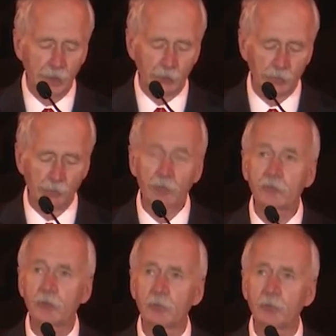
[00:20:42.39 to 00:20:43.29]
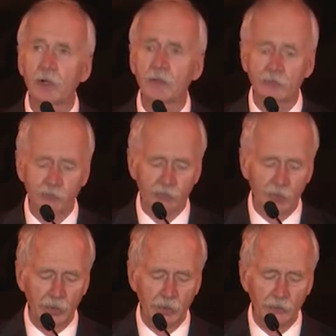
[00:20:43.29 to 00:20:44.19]
We must embrace
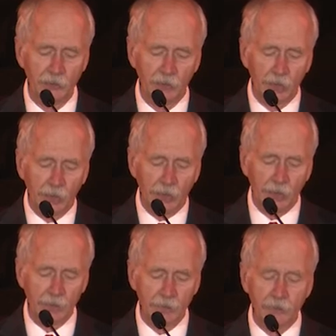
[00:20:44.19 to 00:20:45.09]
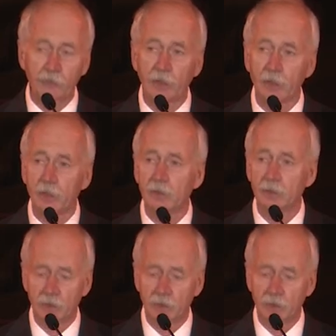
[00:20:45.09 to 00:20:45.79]
change and excel.